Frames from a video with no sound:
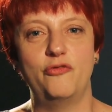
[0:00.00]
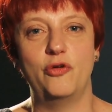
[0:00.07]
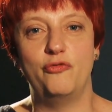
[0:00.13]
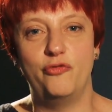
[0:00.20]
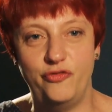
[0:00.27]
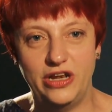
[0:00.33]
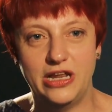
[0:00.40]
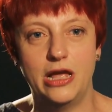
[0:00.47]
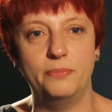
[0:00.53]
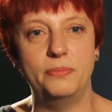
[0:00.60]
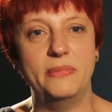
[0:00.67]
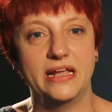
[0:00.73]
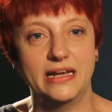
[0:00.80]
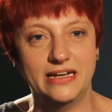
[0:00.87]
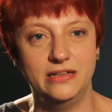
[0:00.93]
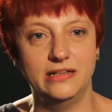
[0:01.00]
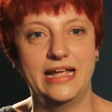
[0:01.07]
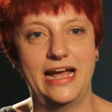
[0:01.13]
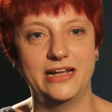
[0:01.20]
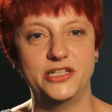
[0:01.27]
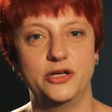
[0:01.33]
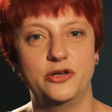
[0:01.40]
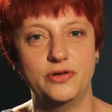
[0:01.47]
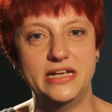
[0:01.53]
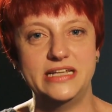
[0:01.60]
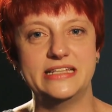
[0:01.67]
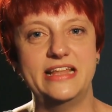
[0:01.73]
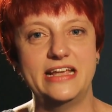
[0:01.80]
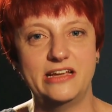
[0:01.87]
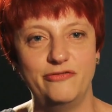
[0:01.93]
fill up, make little categories,
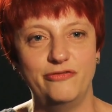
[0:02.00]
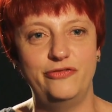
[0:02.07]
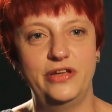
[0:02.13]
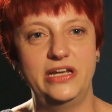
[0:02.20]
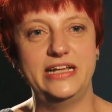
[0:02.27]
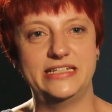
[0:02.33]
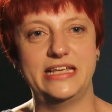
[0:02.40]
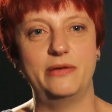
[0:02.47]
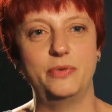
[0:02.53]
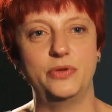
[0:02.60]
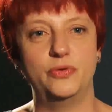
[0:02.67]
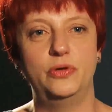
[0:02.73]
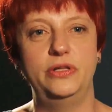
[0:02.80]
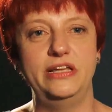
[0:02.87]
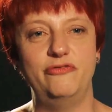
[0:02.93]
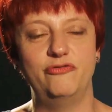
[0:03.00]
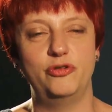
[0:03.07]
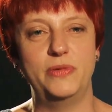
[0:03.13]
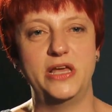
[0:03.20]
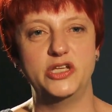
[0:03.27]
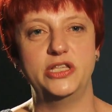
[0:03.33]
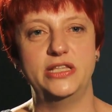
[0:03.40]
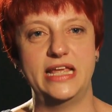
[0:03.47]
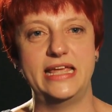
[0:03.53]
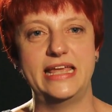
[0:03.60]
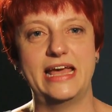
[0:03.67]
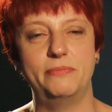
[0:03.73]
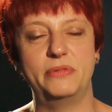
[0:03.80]
and they can fill it up with all the information they get,